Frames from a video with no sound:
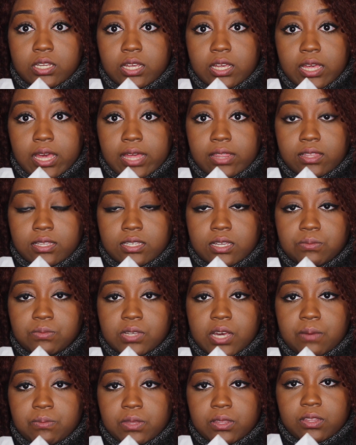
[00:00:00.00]
at the same
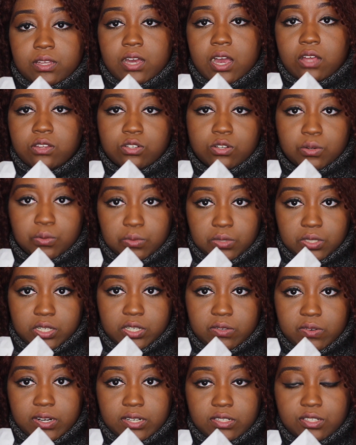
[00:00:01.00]
time that the concert was
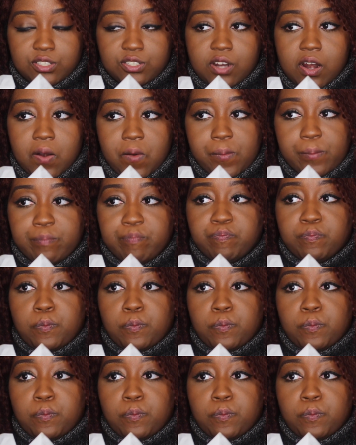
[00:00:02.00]
getting ready to start.